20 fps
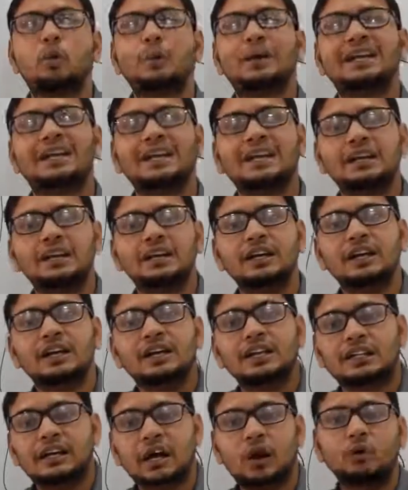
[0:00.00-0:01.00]
we can
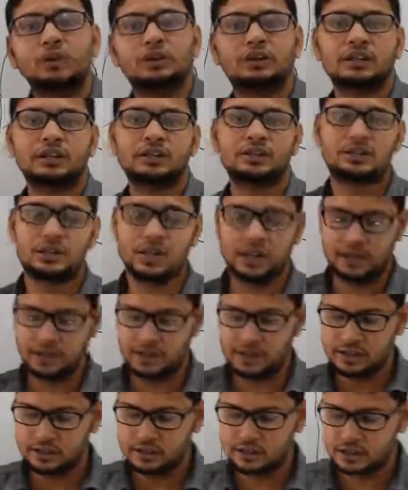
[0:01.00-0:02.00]
counter the
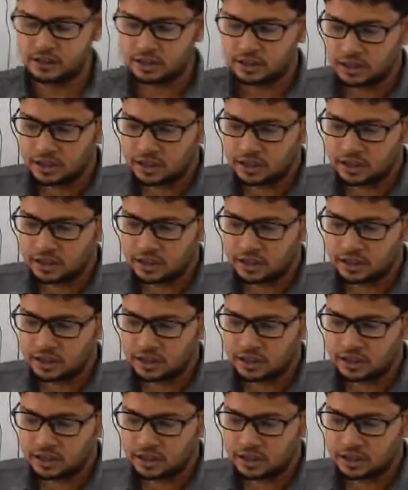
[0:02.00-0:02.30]
Chinese